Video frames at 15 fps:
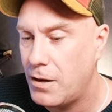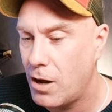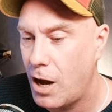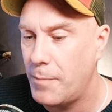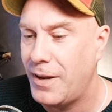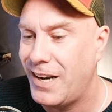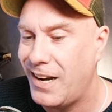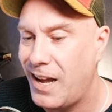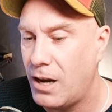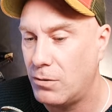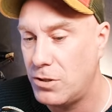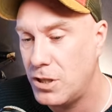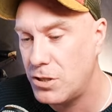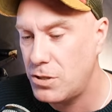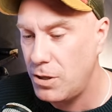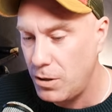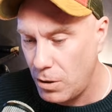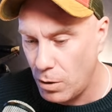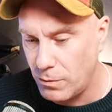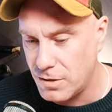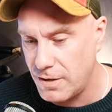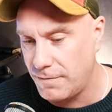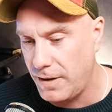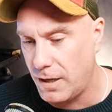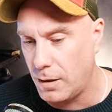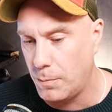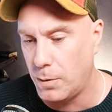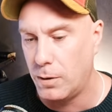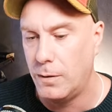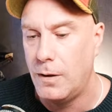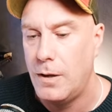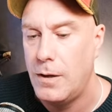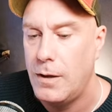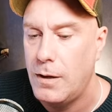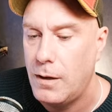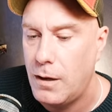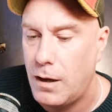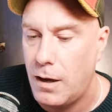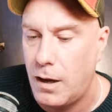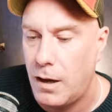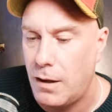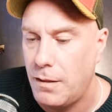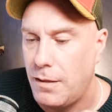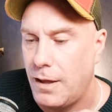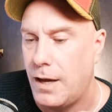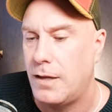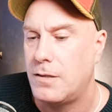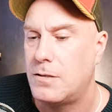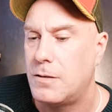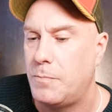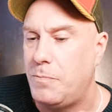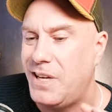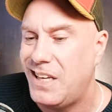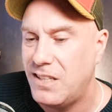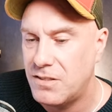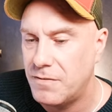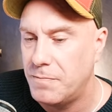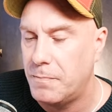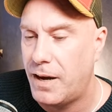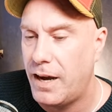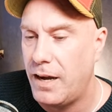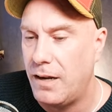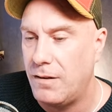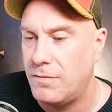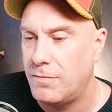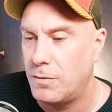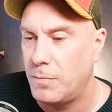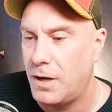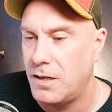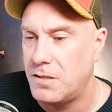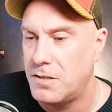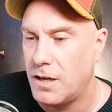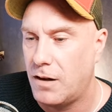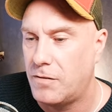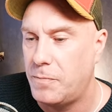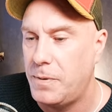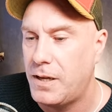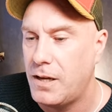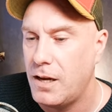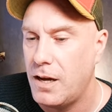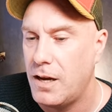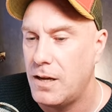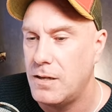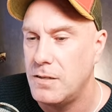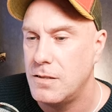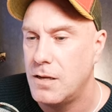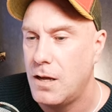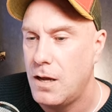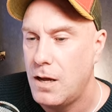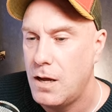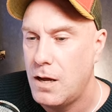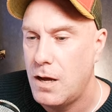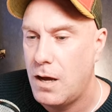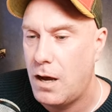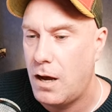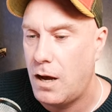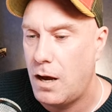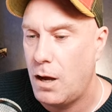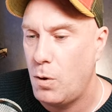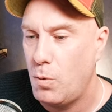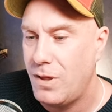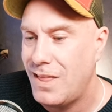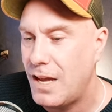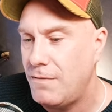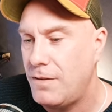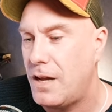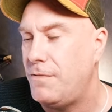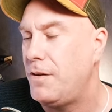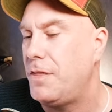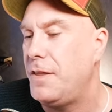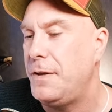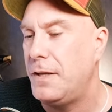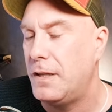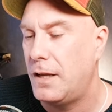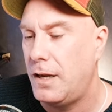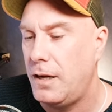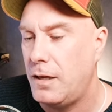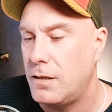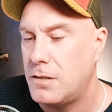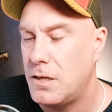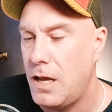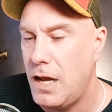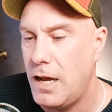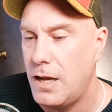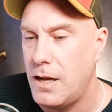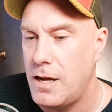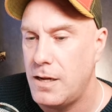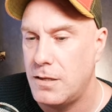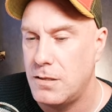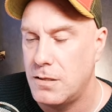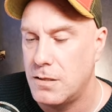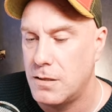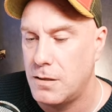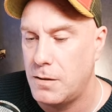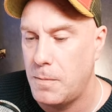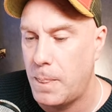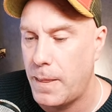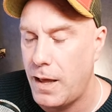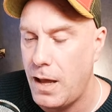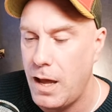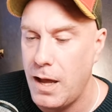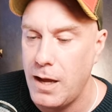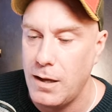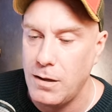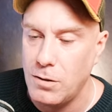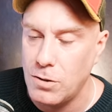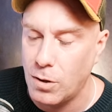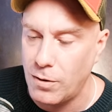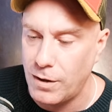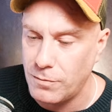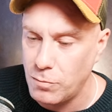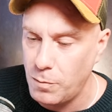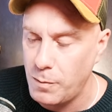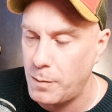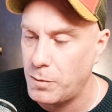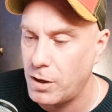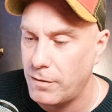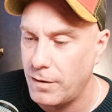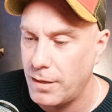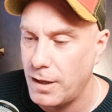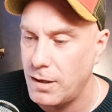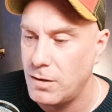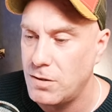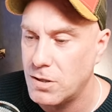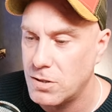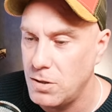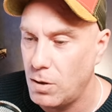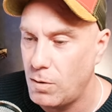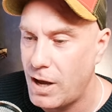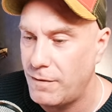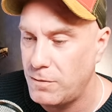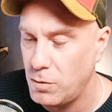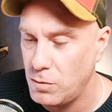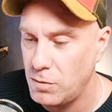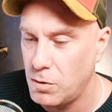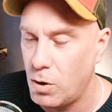commented out, just so you know what's available. That's a peace of mind for myself, because with everything in Linux, it's you don't have to remember everything. You just have to